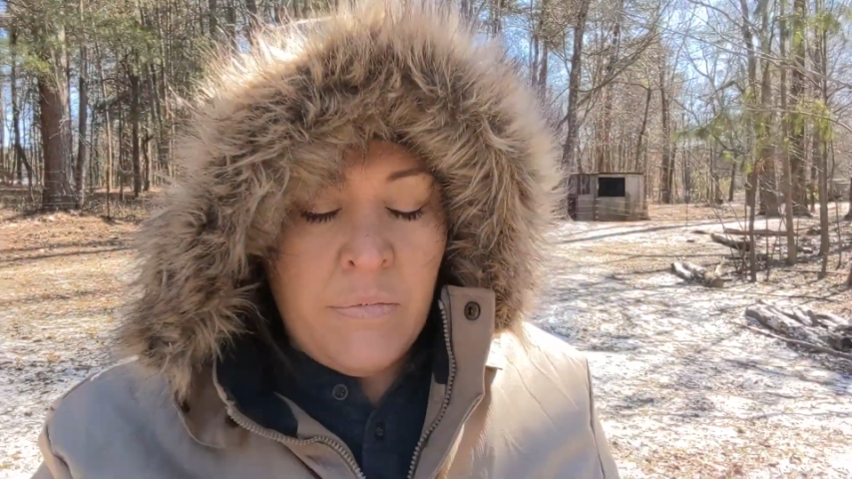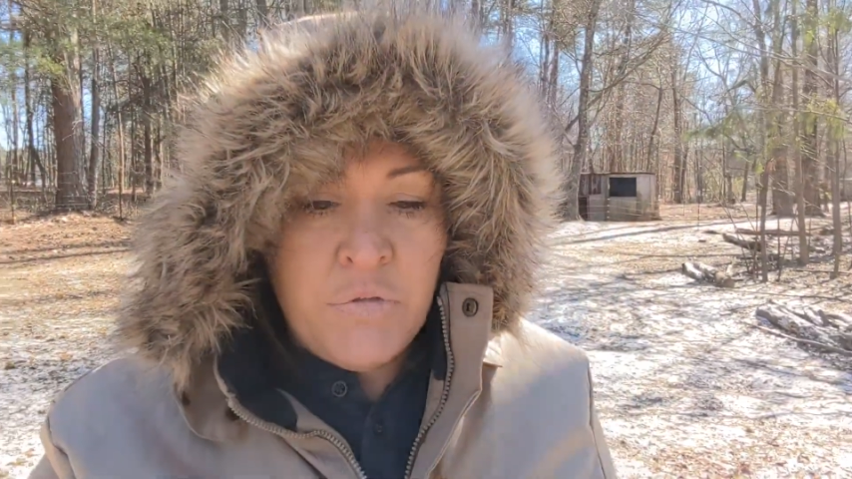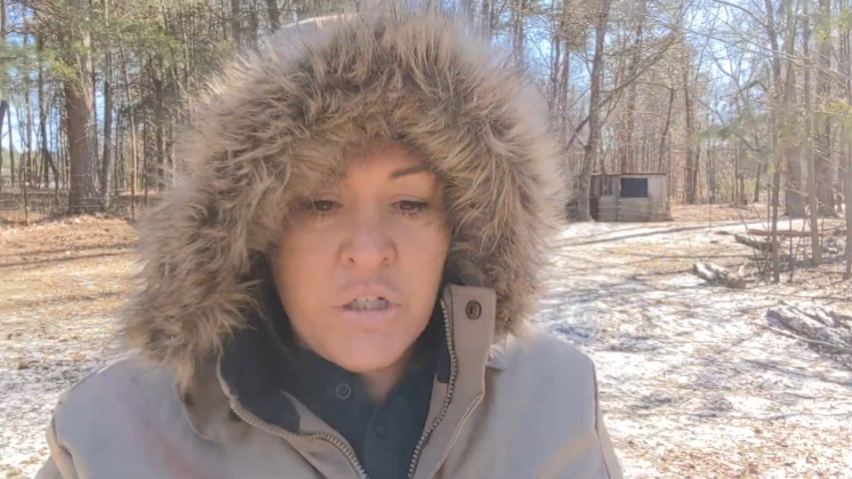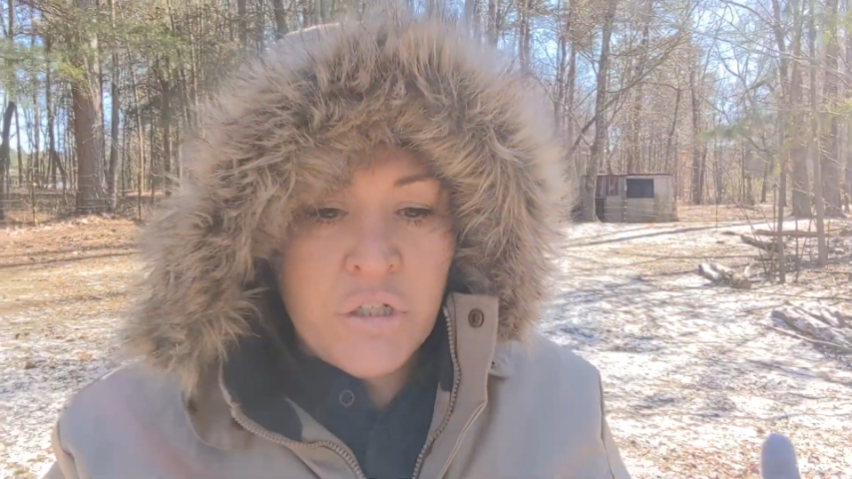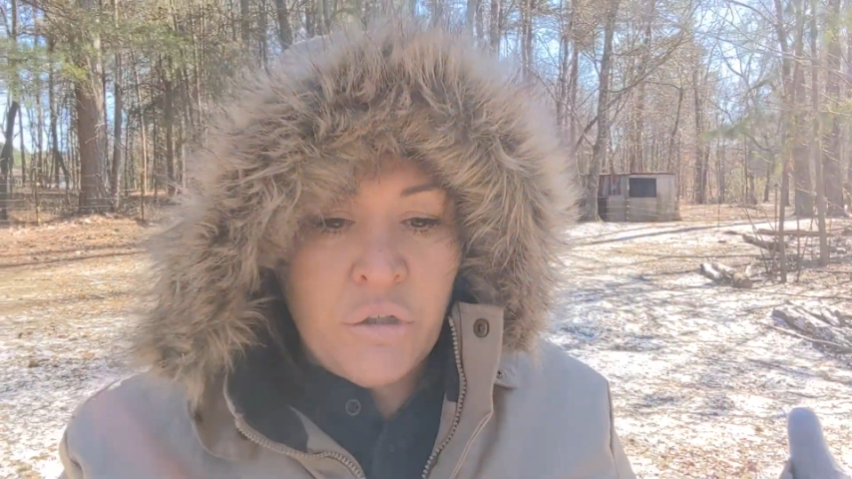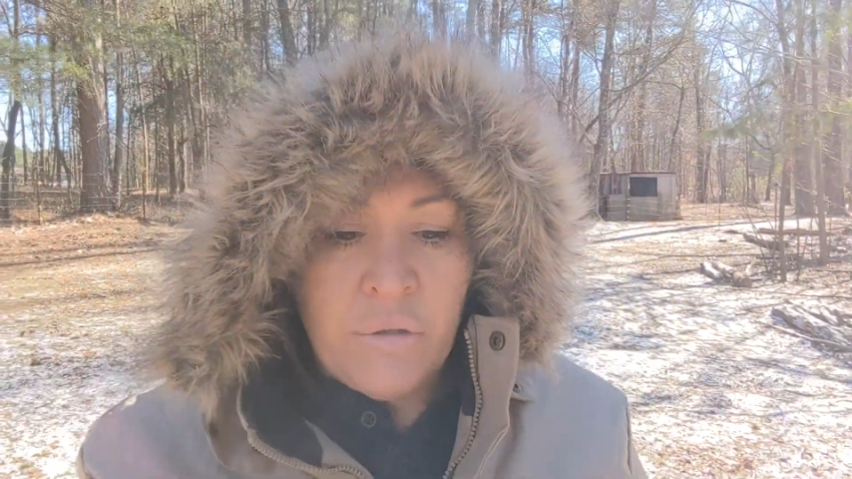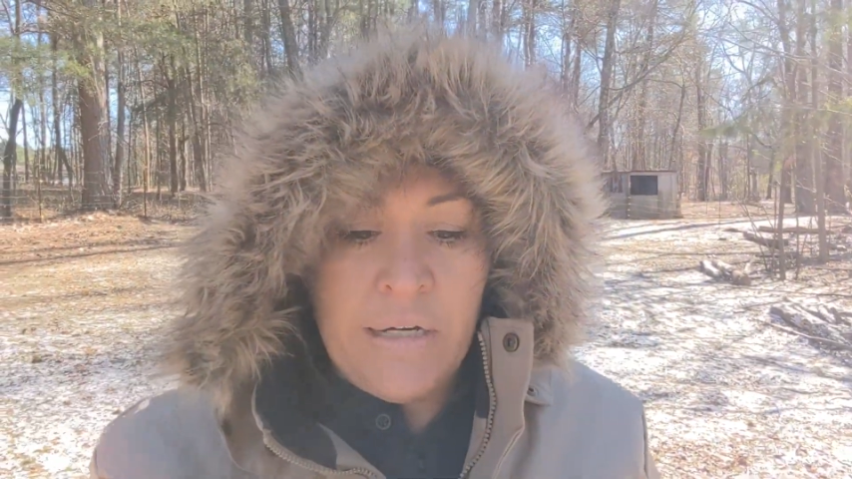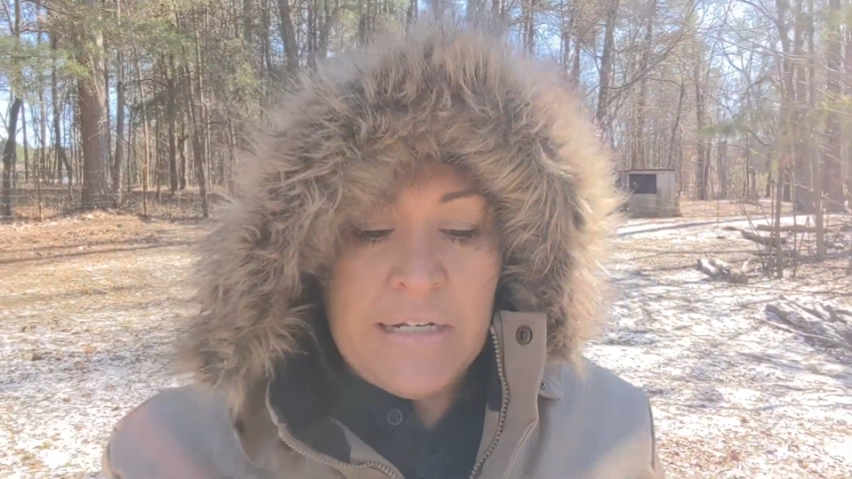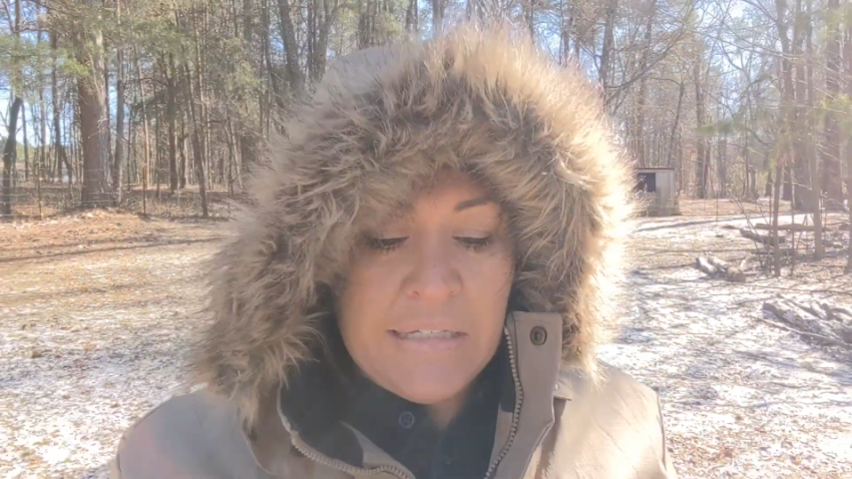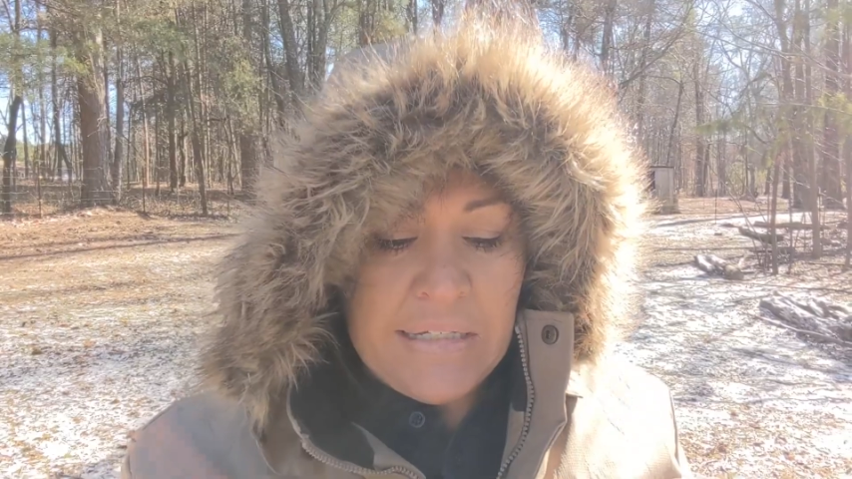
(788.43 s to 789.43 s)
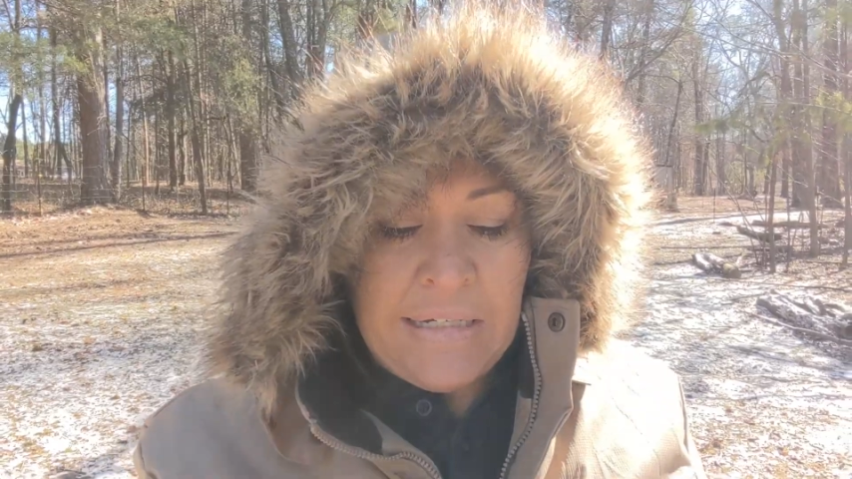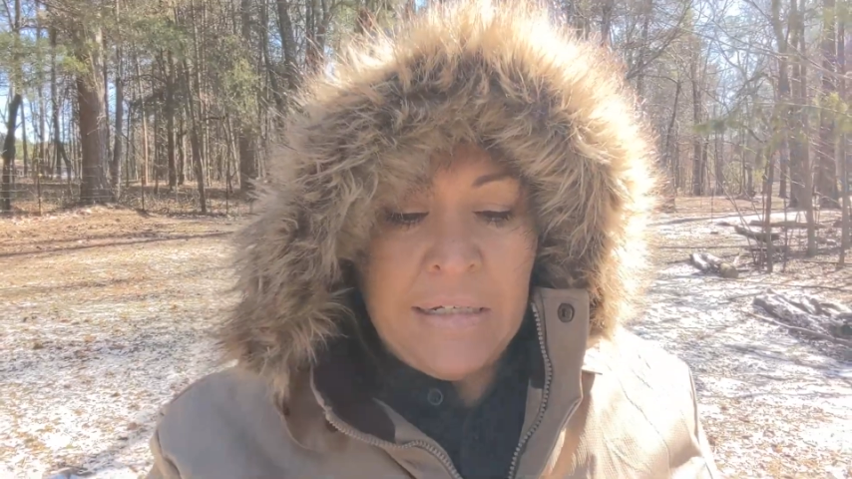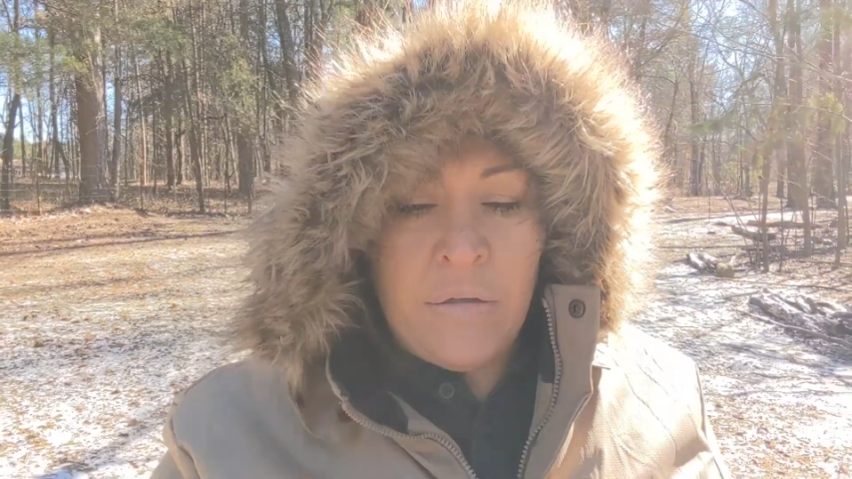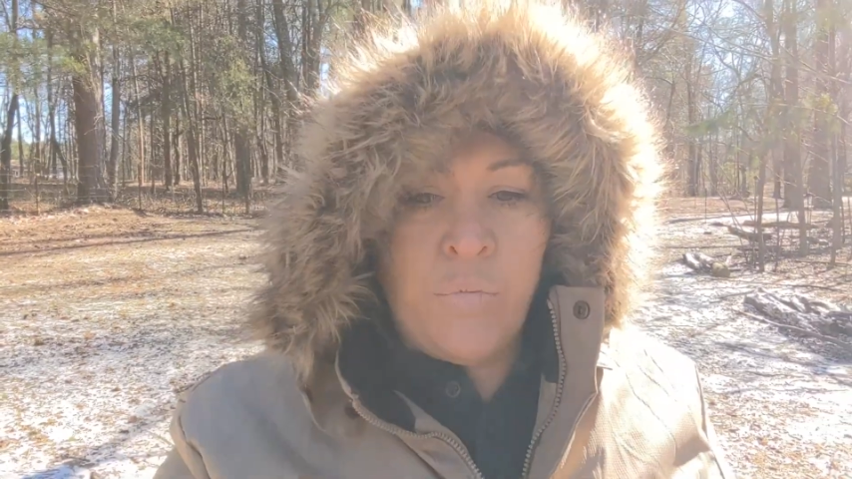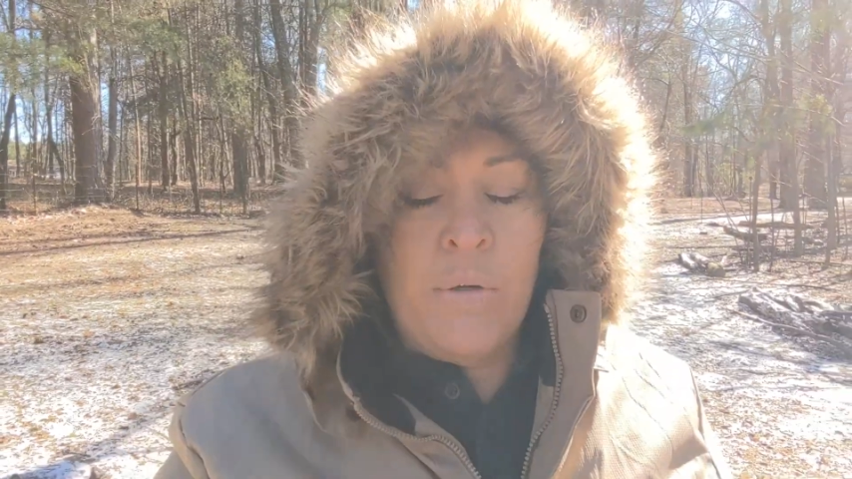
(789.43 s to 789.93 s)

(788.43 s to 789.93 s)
just Christ and